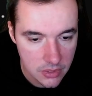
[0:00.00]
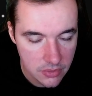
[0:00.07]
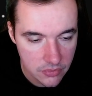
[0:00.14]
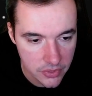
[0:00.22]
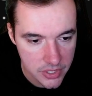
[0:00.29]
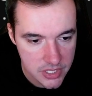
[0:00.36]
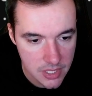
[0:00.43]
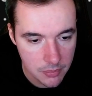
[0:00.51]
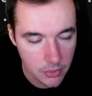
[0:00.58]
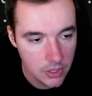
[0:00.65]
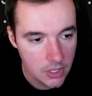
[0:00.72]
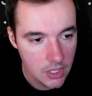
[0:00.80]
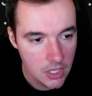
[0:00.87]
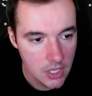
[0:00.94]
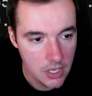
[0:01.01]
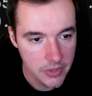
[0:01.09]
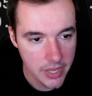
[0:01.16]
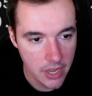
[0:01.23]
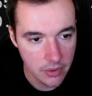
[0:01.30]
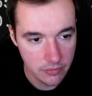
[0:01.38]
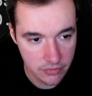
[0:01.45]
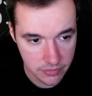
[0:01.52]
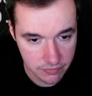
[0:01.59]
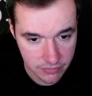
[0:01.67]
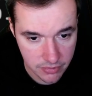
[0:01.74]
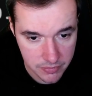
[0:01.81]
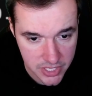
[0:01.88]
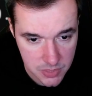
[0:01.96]
for example. Now,
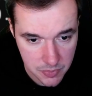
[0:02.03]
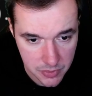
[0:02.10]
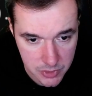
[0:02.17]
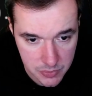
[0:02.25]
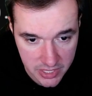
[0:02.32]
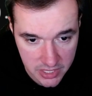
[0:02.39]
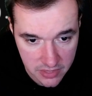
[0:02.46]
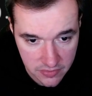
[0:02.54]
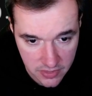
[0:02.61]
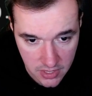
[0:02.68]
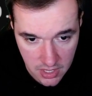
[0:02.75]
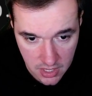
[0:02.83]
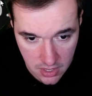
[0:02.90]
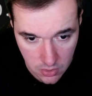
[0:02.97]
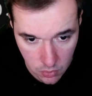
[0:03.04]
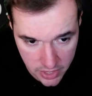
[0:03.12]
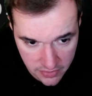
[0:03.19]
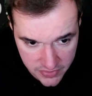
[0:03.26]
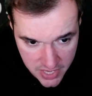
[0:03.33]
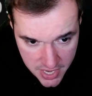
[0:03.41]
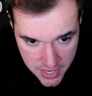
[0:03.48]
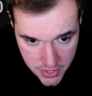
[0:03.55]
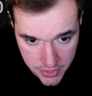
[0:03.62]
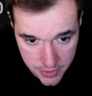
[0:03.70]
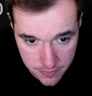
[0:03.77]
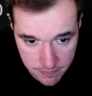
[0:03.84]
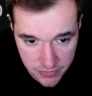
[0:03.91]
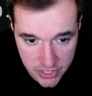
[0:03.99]
from this perspective, what I've done here
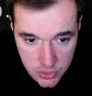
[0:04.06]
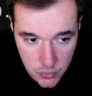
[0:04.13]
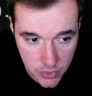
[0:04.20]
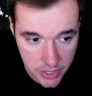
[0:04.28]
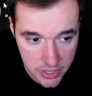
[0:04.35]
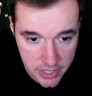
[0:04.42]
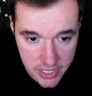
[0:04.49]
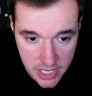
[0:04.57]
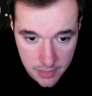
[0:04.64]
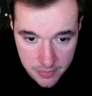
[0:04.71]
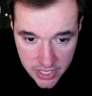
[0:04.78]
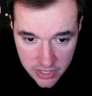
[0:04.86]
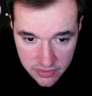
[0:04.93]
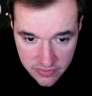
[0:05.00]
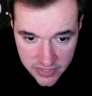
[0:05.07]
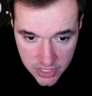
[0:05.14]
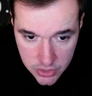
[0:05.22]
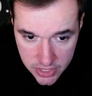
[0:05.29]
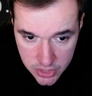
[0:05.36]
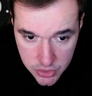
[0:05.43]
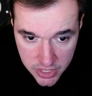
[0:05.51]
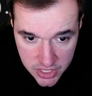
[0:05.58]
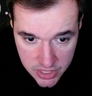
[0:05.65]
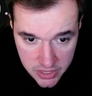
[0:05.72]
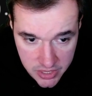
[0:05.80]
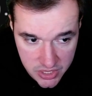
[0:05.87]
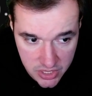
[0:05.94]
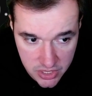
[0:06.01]
is run a pconfig so that you can see
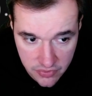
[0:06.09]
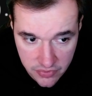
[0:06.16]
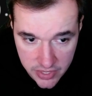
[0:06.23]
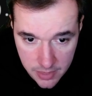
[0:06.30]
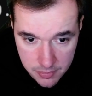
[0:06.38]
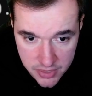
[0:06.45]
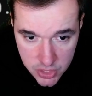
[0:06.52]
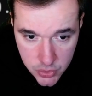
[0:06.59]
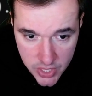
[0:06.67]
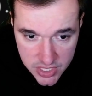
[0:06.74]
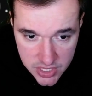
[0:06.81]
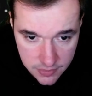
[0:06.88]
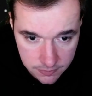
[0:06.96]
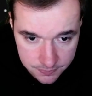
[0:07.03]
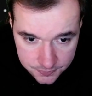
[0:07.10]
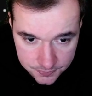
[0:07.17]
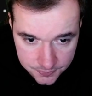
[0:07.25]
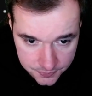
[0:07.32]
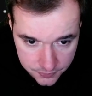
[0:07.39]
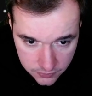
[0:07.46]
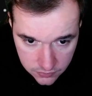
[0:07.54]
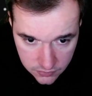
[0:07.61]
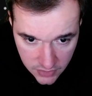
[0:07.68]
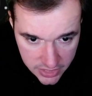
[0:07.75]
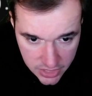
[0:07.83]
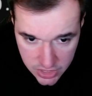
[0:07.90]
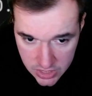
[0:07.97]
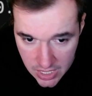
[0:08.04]
it's a different IP address. It
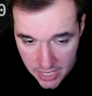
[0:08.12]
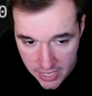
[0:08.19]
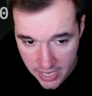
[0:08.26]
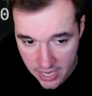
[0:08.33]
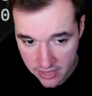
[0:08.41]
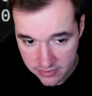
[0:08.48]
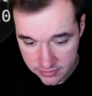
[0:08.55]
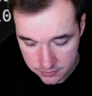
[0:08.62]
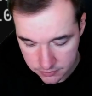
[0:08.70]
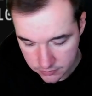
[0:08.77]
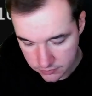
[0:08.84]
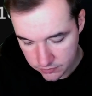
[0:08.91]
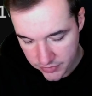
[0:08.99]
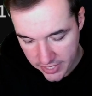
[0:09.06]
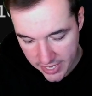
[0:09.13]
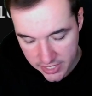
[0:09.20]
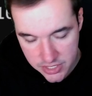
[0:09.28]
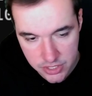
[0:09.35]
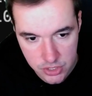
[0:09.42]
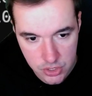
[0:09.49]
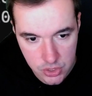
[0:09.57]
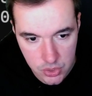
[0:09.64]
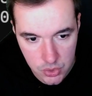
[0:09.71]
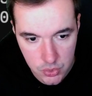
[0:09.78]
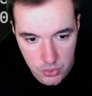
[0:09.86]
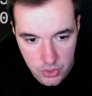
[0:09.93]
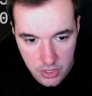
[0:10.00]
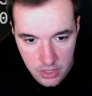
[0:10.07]
does not have access
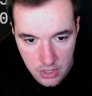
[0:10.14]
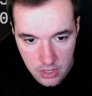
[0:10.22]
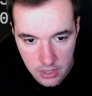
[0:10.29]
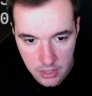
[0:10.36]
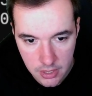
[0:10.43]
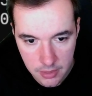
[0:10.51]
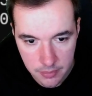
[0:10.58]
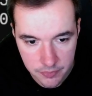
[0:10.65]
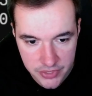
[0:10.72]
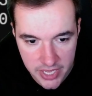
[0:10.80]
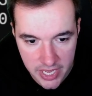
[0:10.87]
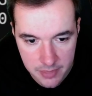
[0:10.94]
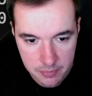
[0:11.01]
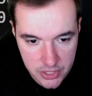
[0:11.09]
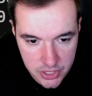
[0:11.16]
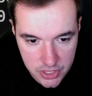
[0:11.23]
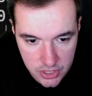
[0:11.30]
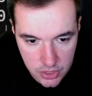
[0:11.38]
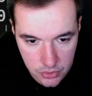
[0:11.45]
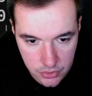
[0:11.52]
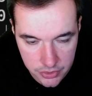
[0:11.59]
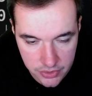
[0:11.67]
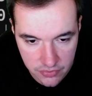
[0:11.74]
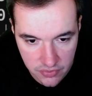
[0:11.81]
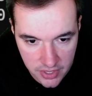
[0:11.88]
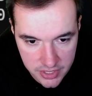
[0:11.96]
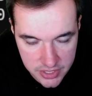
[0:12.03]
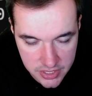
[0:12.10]
to that particular
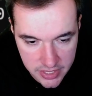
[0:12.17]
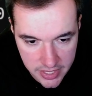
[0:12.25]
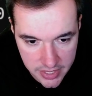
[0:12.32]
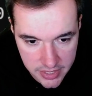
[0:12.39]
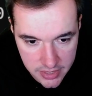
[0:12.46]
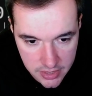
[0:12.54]
device that I